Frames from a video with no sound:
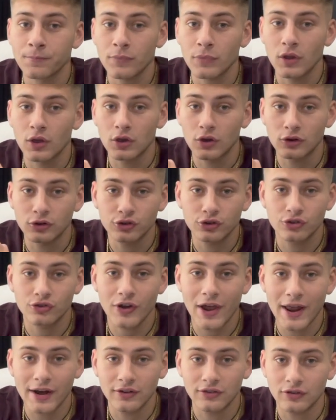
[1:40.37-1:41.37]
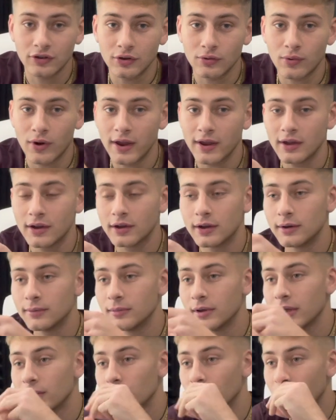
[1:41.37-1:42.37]
your strategy, right?
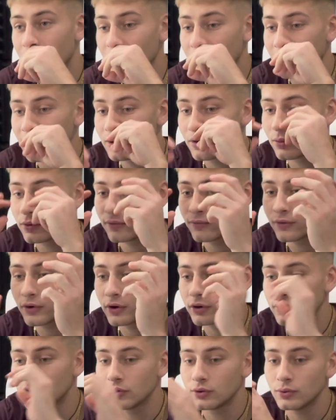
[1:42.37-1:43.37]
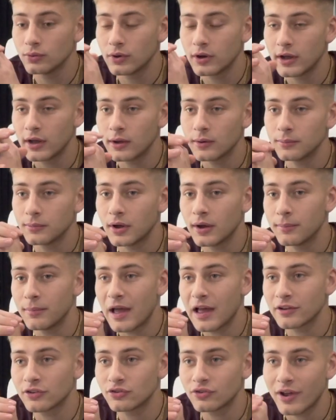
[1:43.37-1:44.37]
And what I like to refer to a
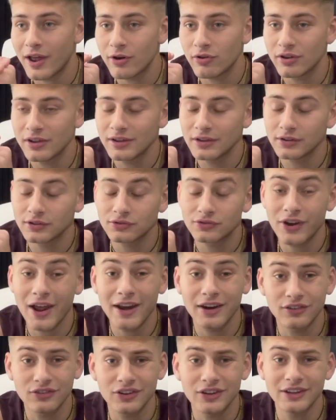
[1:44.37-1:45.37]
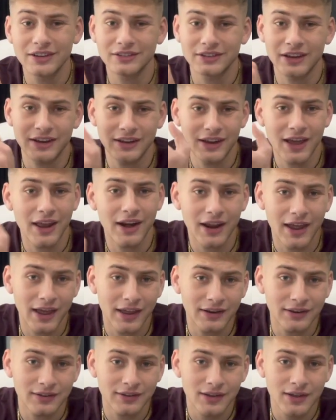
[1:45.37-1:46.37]
bad strategy is a dead
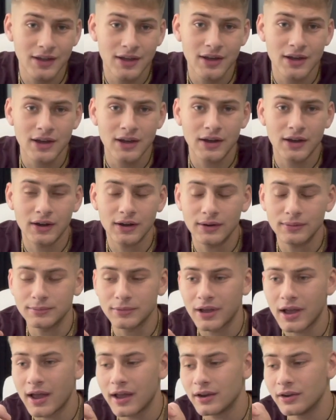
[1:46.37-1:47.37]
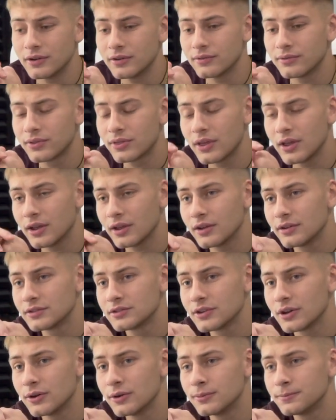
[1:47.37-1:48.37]
end kind of thing.
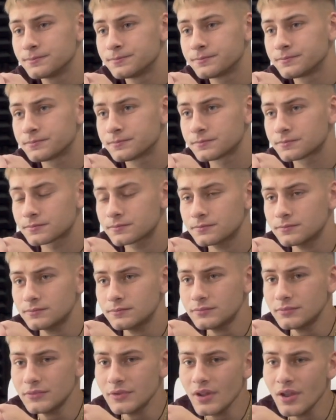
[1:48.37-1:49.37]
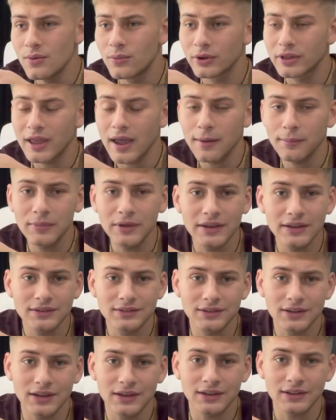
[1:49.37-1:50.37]
So what that
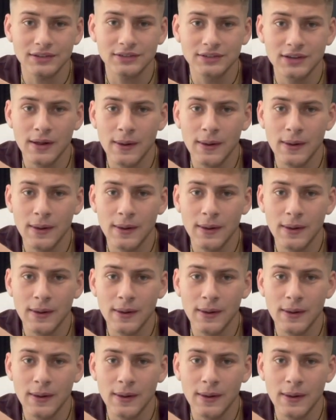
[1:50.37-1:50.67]
means is